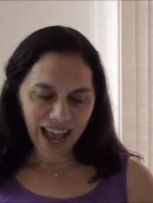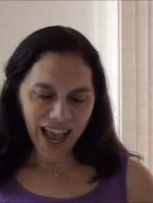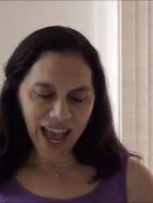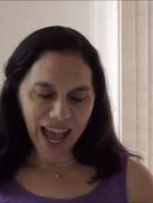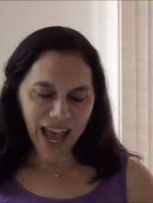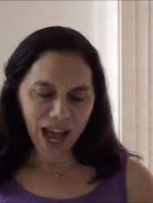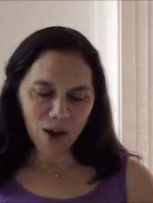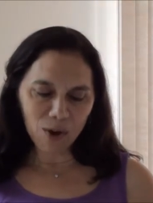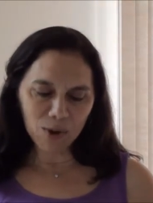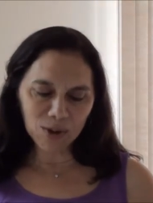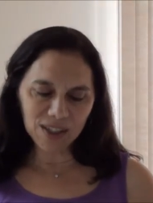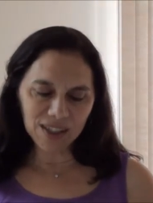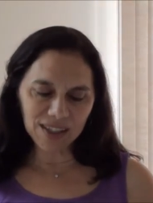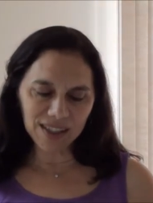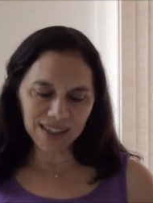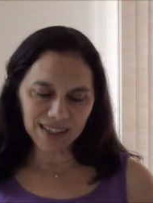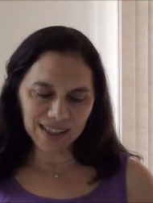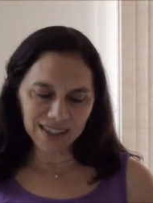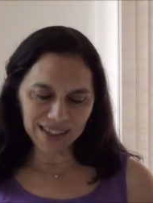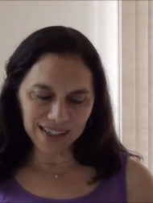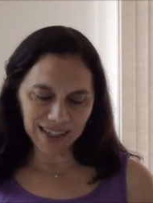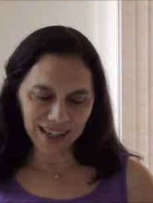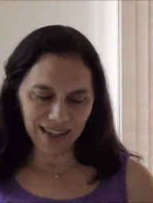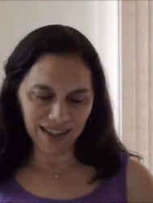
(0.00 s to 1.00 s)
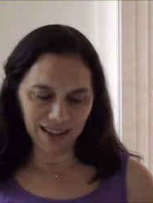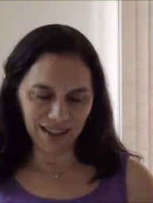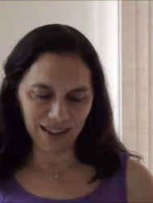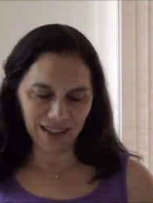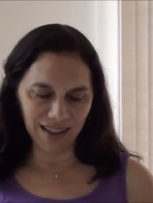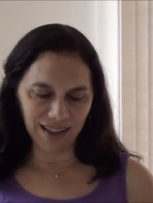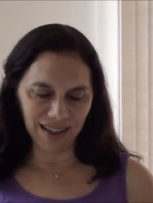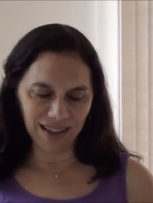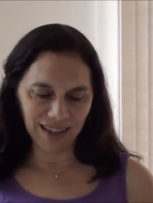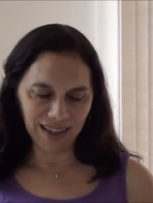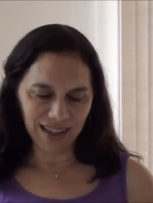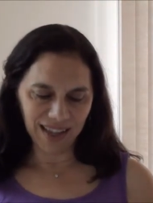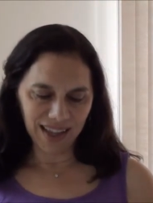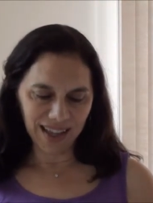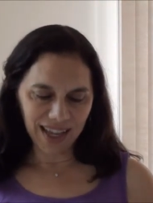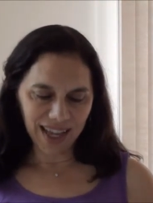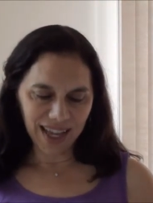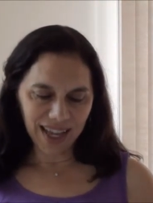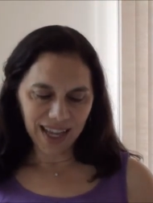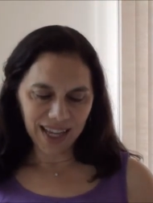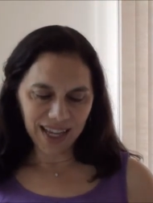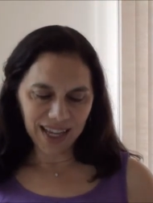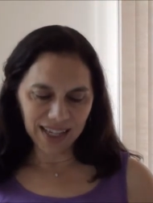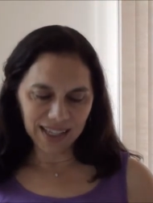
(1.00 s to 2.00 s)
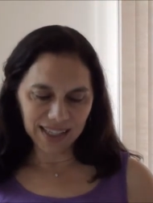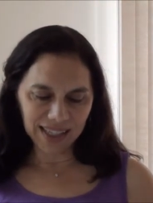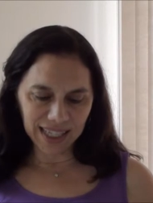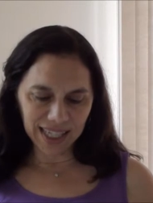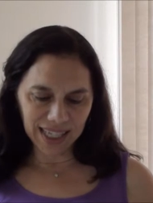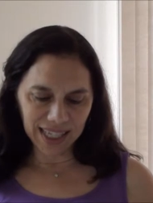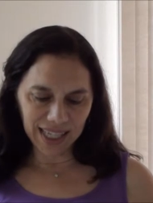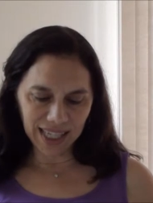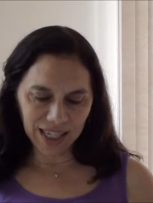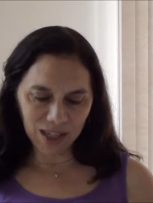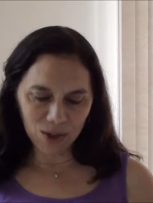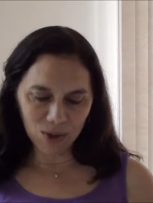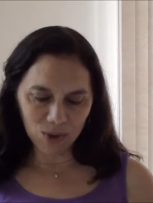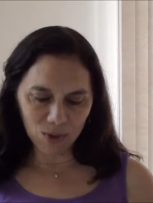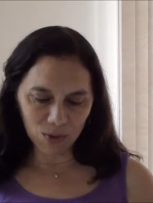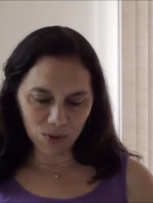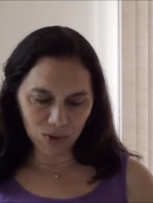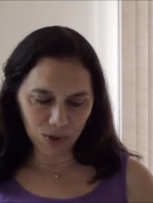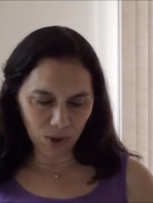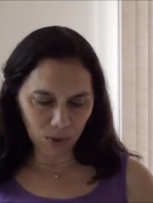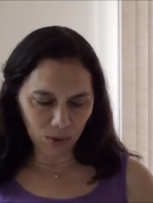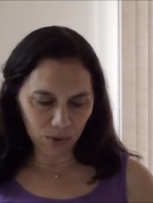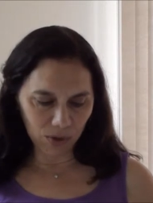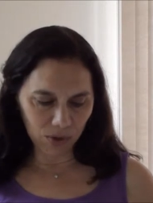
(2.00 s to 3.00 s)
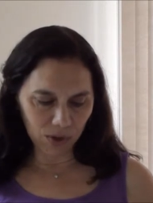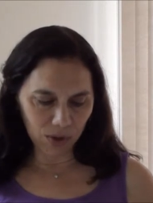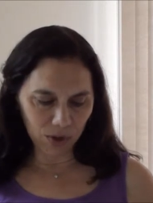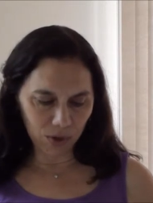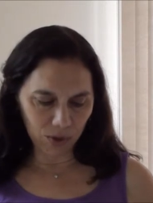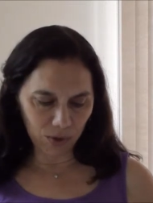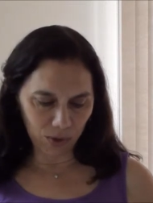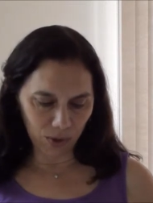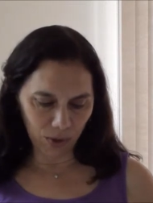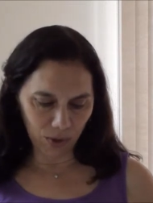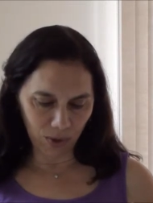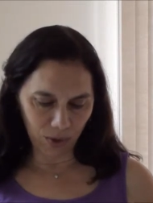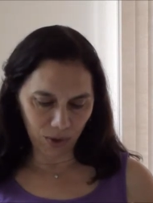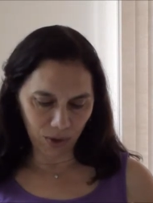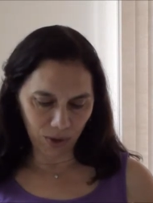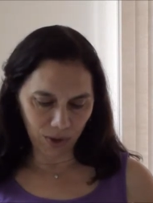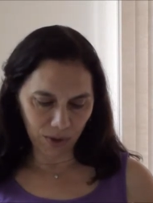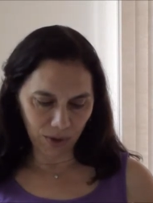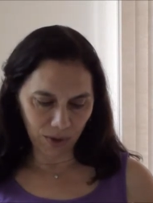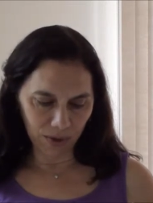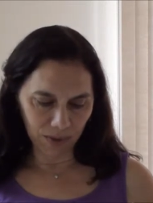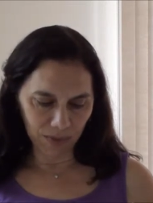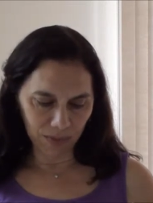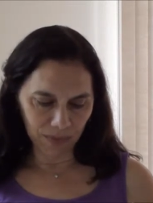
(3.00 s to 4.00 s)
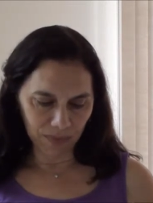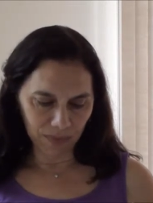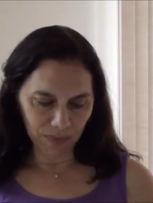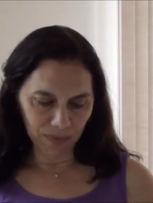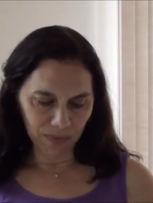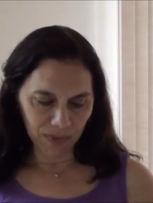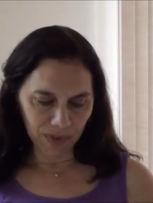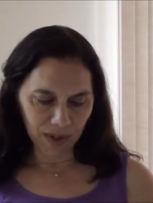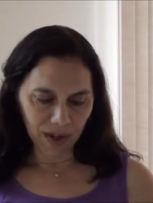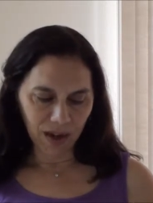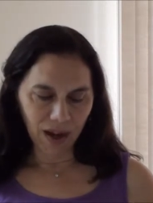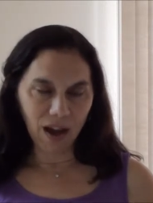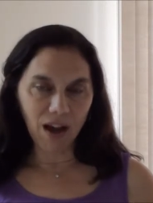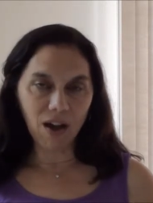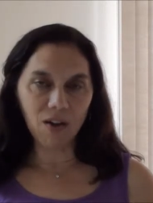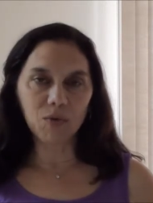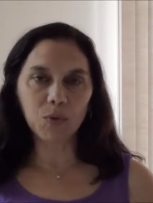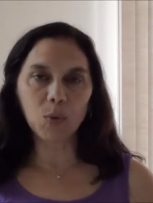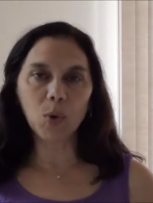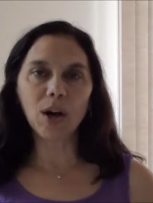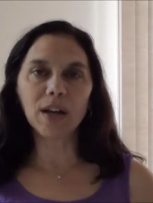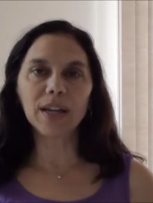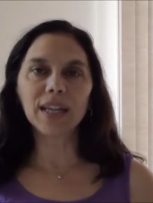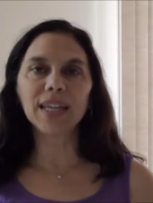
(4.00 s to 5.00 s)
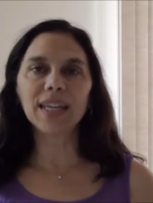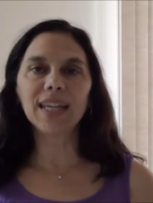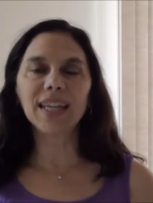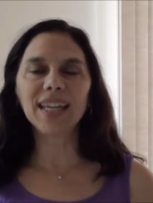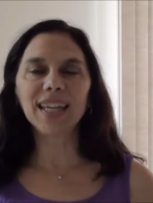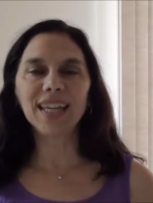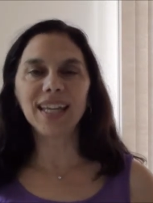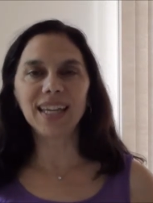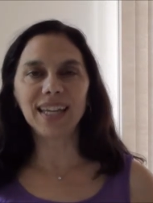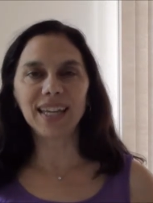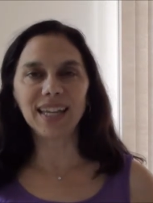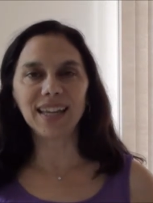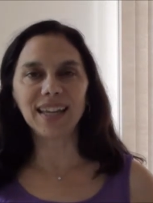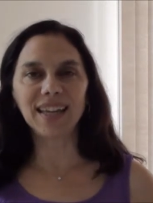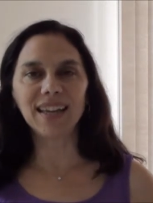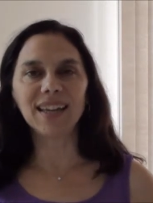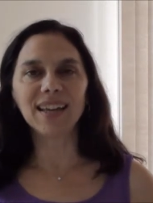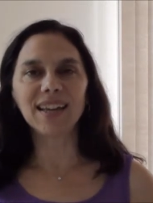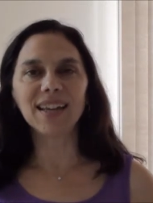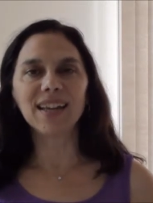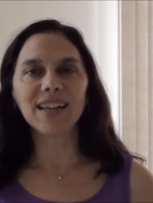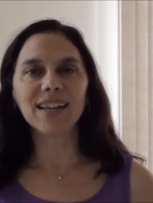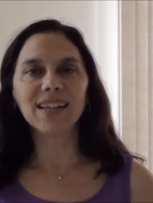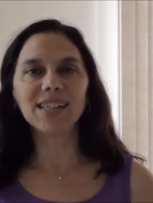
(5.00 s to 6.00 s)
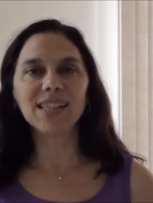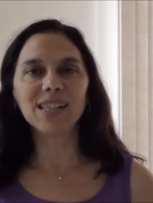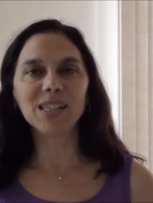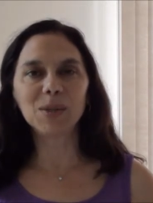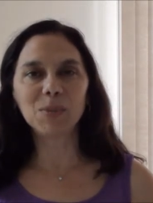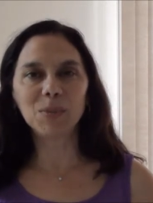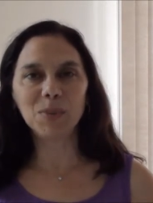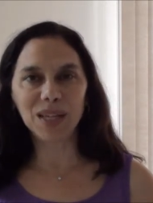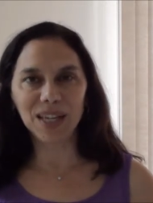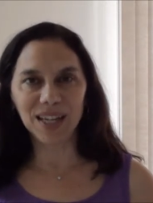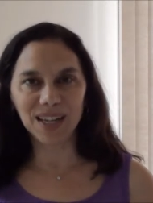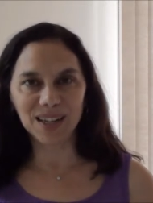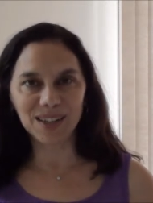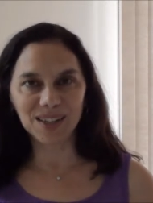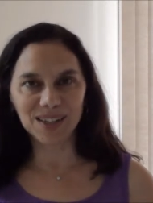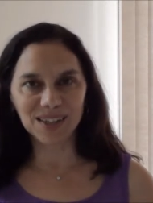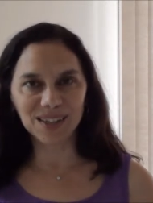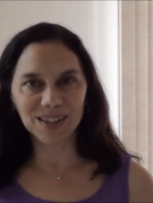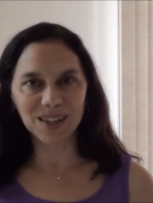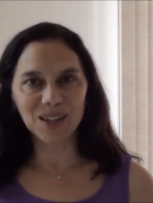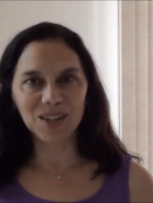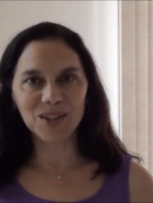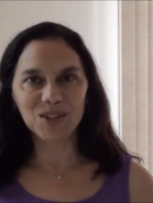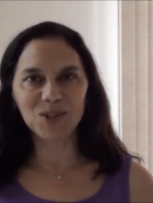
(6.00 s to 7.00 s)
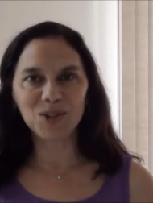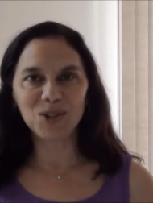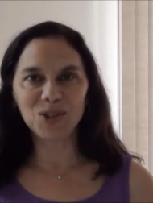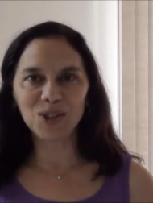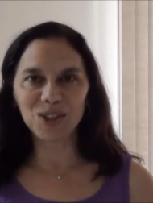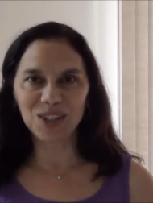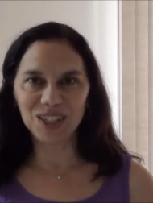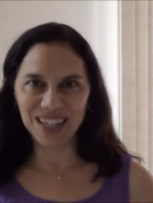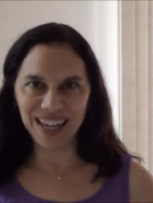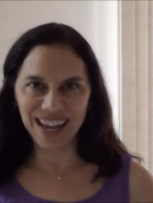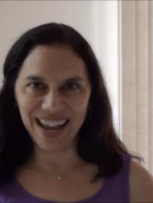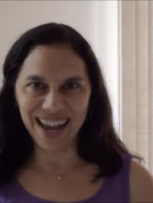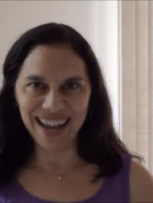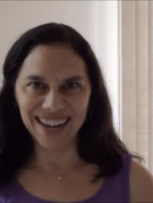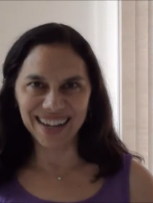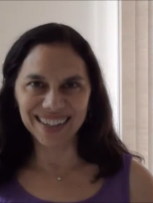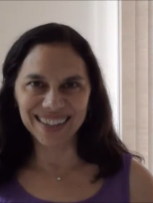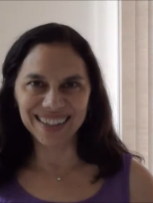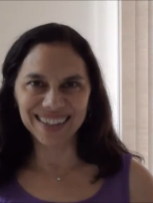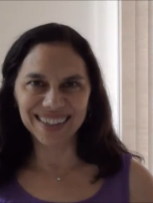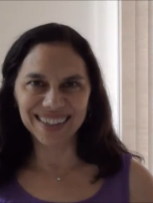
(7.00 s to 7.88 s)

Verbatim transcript: How still is he who knows the truth of what he speaks today.